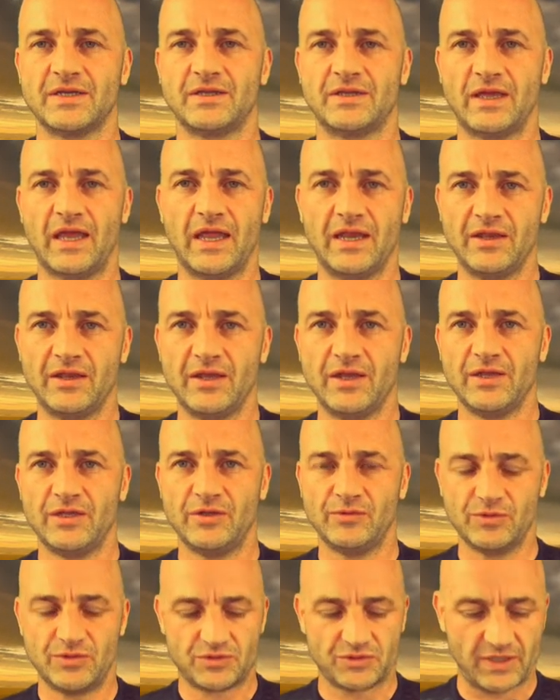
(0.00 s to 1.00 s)
then
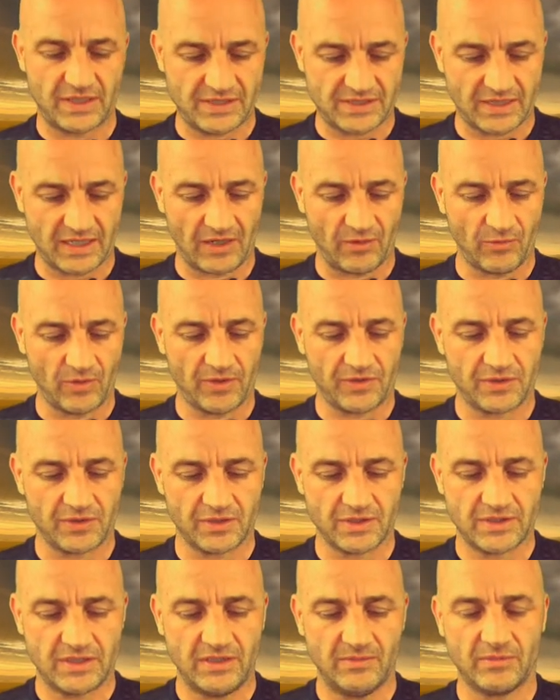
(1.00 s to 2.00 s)
you would raise that with
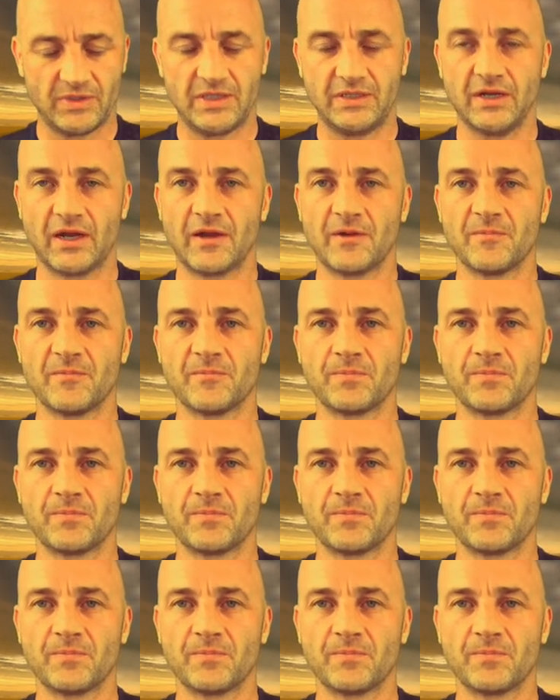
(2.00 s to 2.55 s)
your team leader.